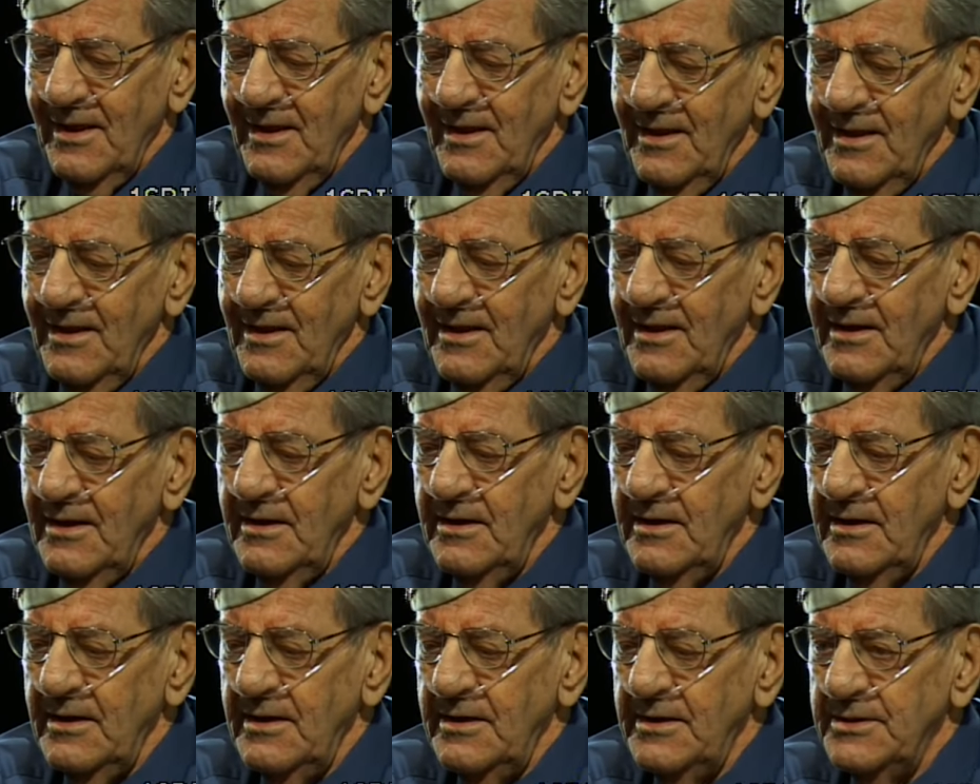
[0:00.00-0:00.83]
And he
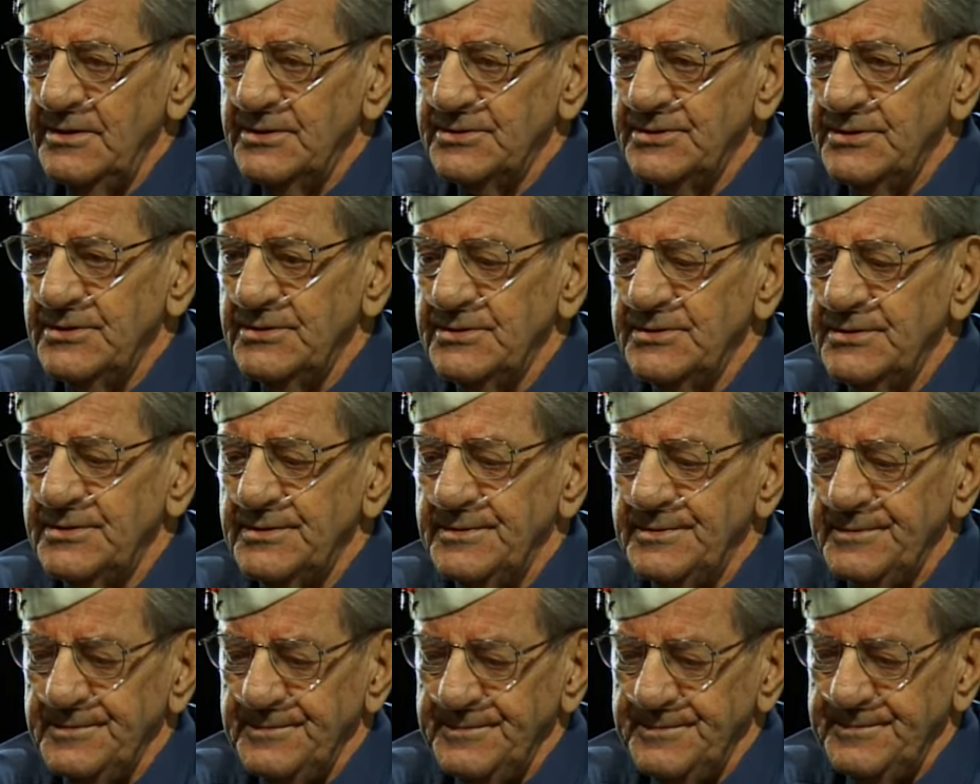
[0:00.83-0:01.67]
says,
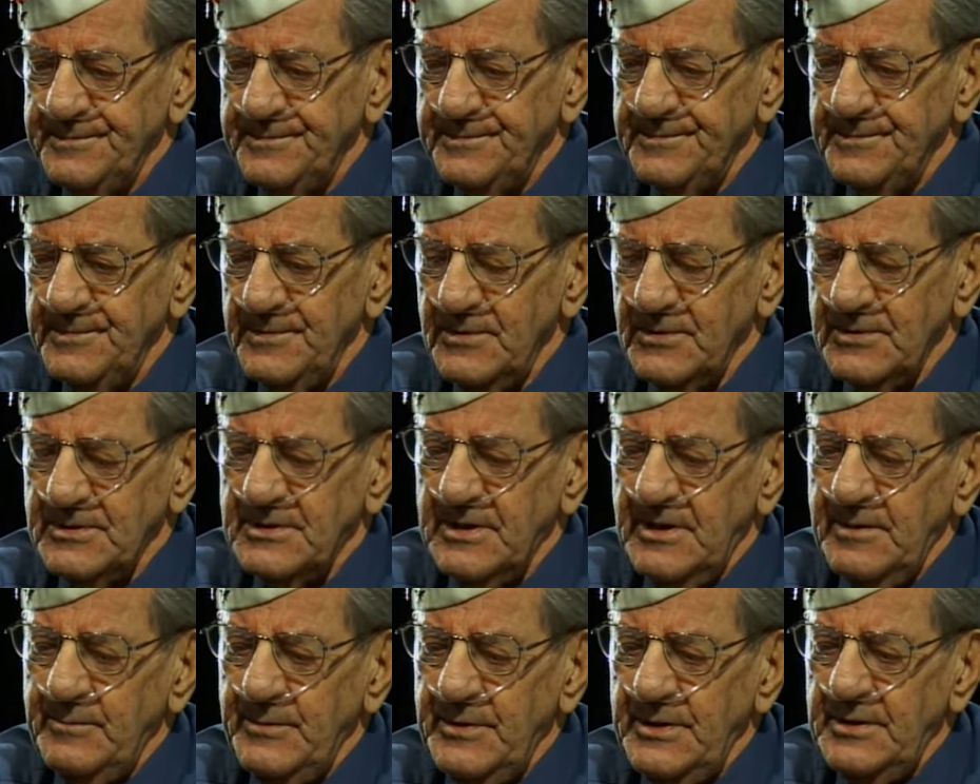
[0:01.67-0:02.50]
looked at me and he
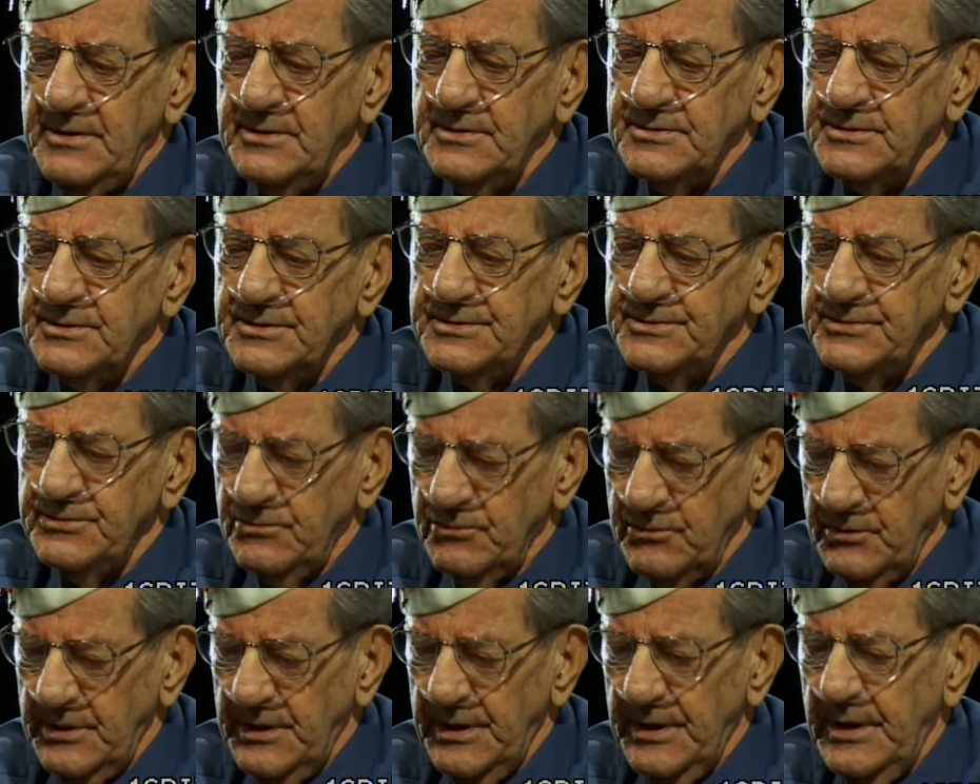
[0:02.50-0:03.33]
says, okay,
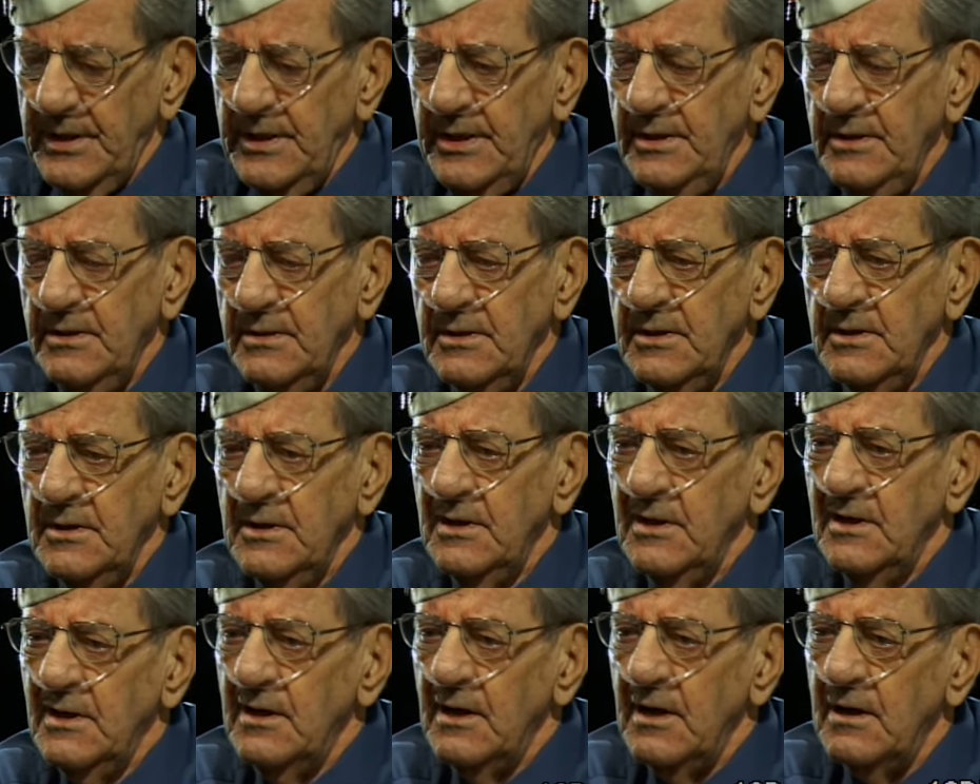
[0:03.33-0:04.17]
on
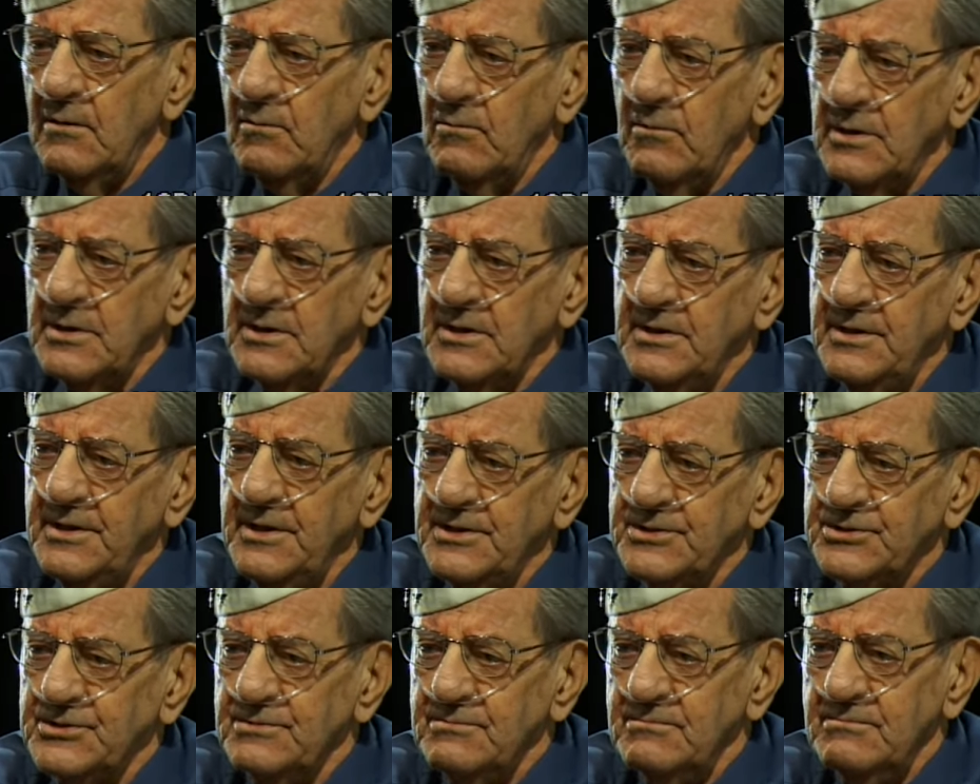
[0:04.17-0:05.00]
one condition.
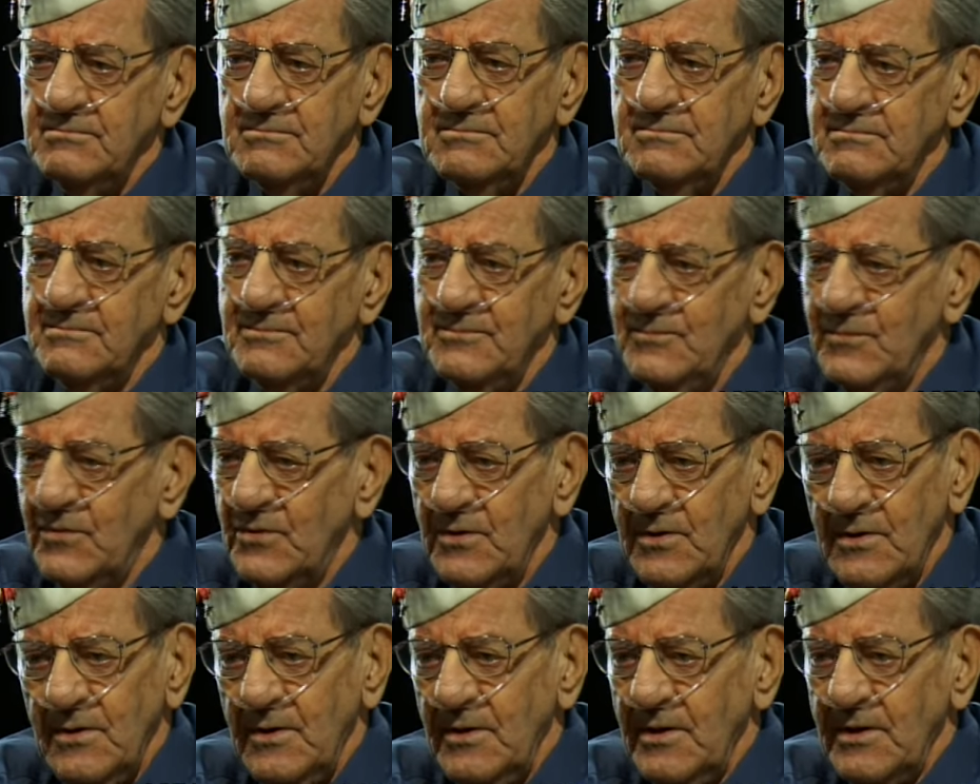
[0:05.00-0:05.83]

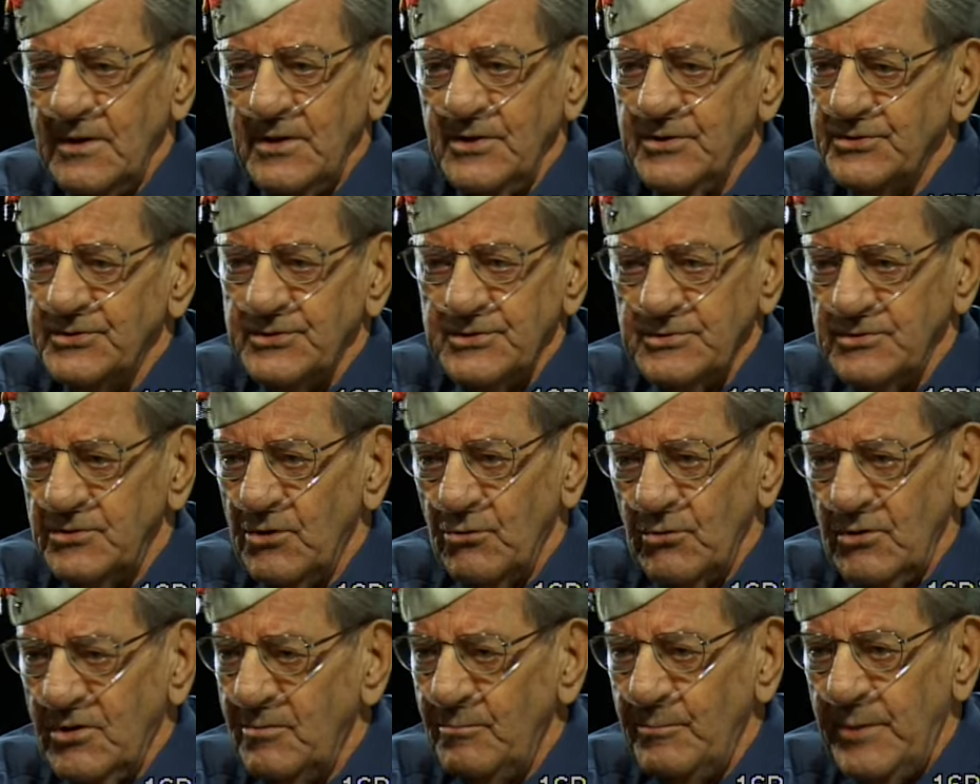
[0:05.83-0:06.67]
He said, don't come
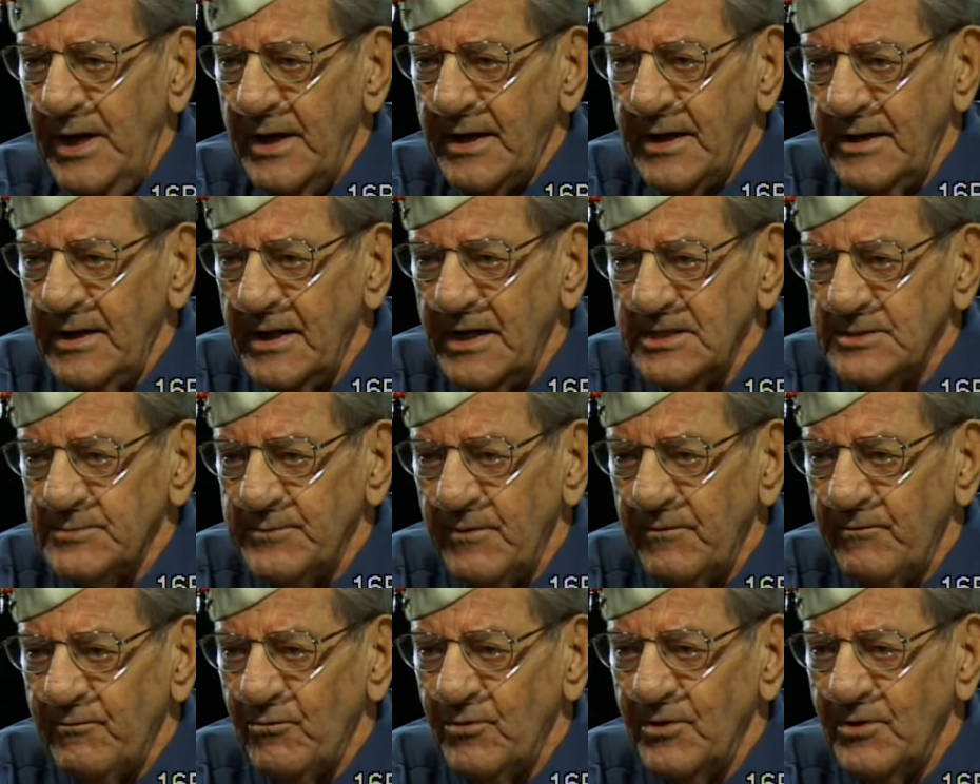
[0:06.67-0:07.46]
back and ask me for any.